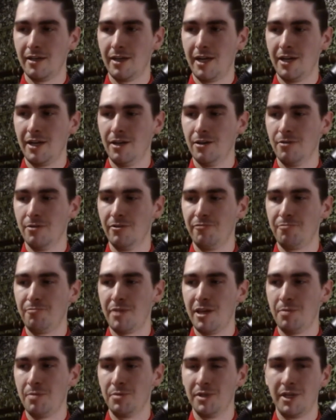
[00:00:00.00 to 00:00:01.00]
I know of
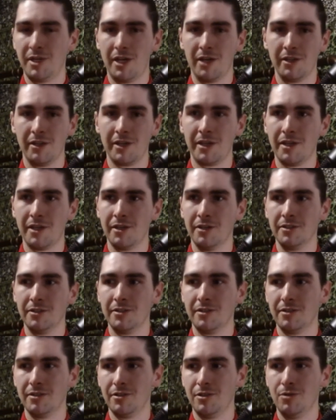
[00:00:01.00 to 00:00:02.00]
people in other
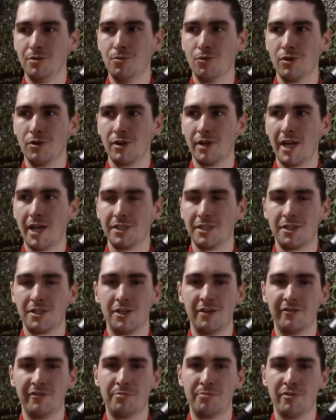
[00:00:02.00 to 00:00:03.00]
guilds who weren't as
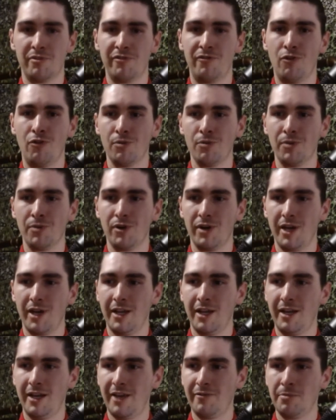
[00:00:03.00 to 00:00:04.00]
good of a performer,
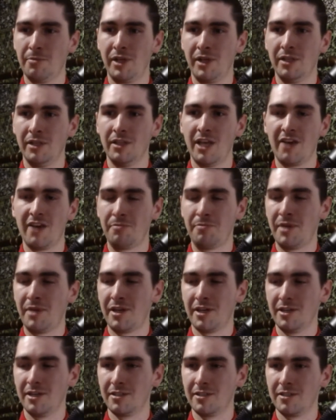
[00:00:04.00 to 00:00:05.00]
and everybody left
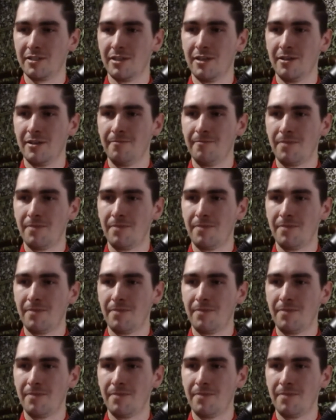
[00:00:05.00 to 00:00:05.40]
because,